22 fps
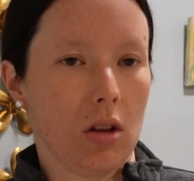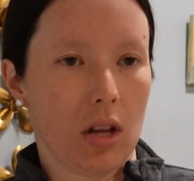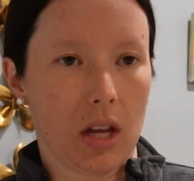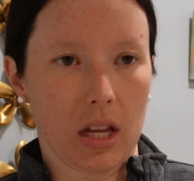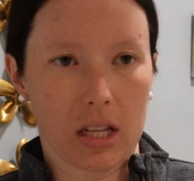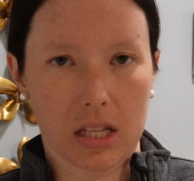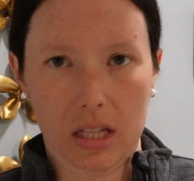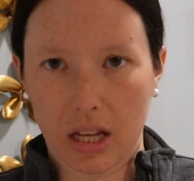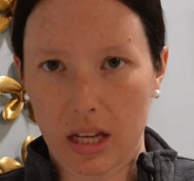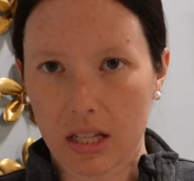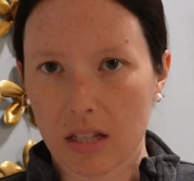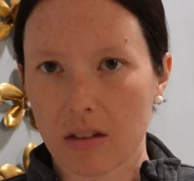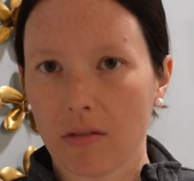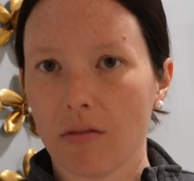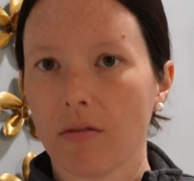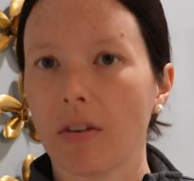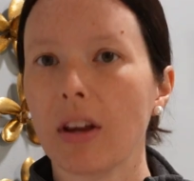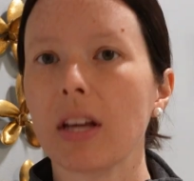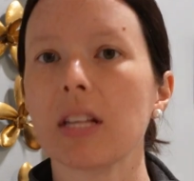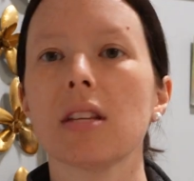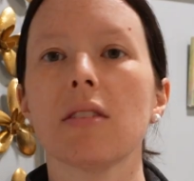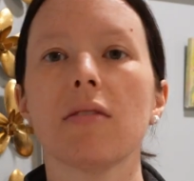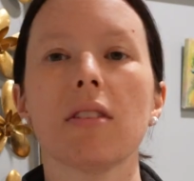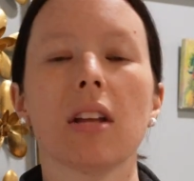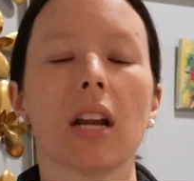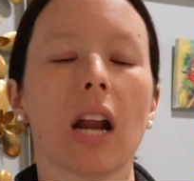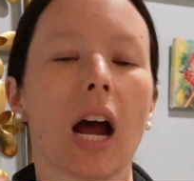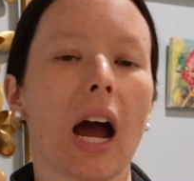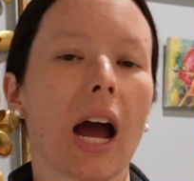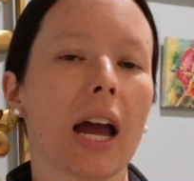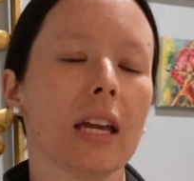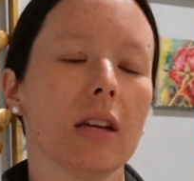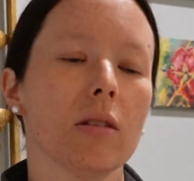It's less invasive than
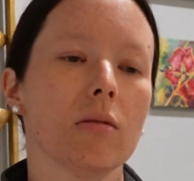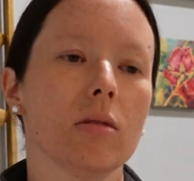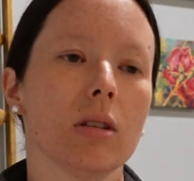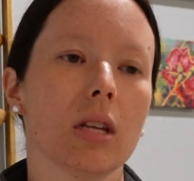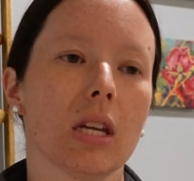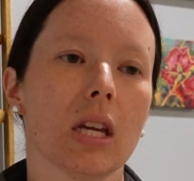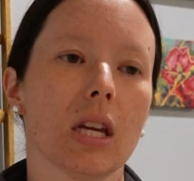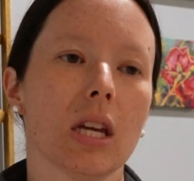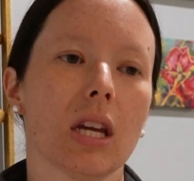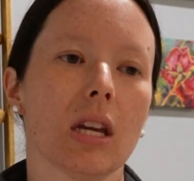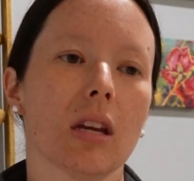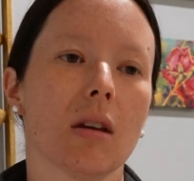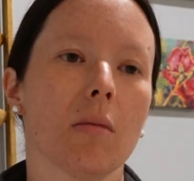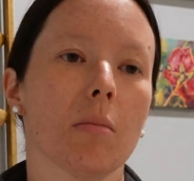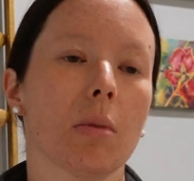an IUD,